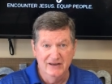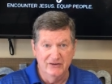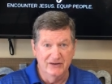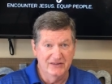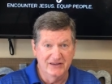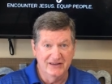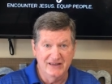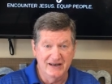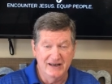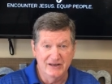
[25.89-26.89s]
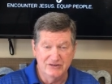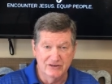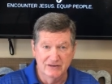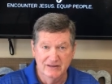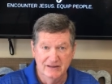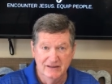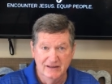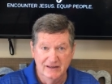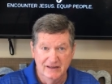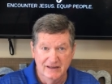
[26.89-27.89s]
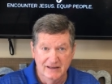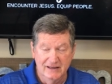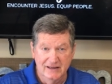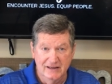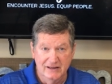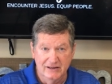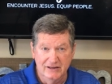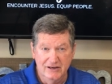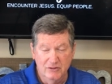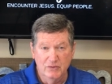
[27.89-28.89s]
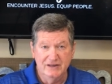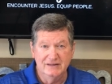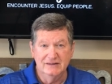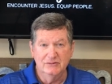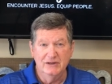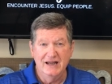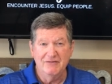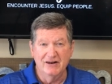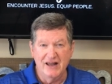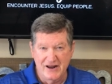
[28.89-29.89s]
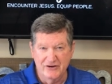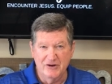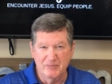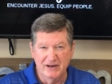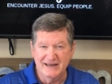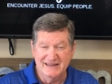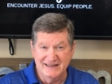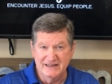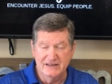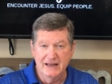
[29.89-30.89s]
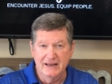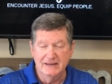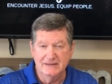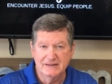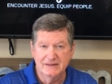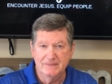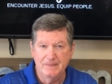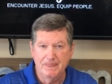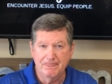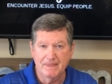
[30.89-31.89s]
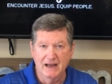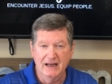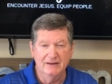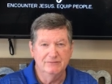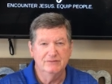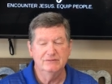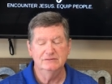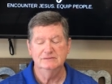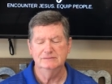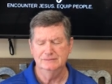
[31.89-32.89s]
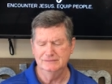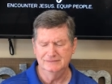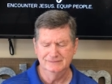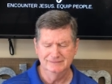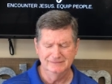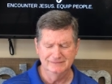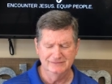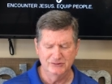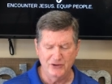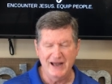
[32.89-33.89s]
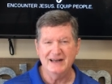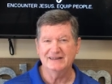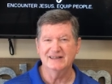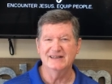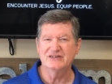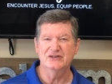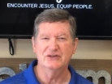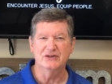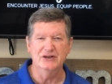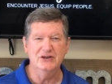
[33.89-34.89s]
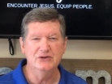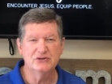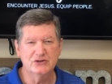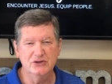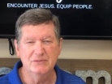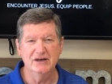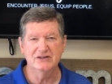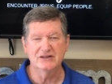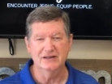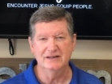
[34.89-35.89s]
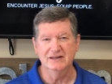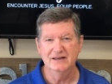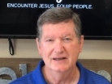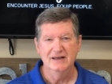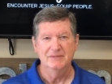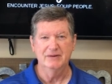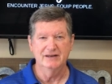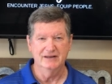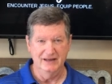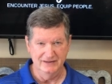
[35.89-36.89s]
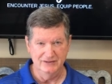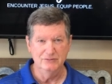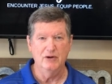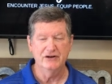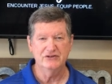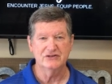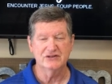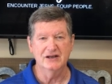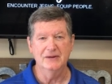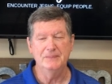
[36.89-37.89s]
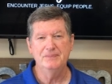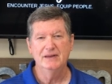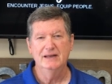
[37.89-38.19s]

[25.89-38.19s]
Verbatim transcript: or anything of that nature. You know, we, we have a lot on our plate these days. I try not to listen to the news too much and but I do watch it some.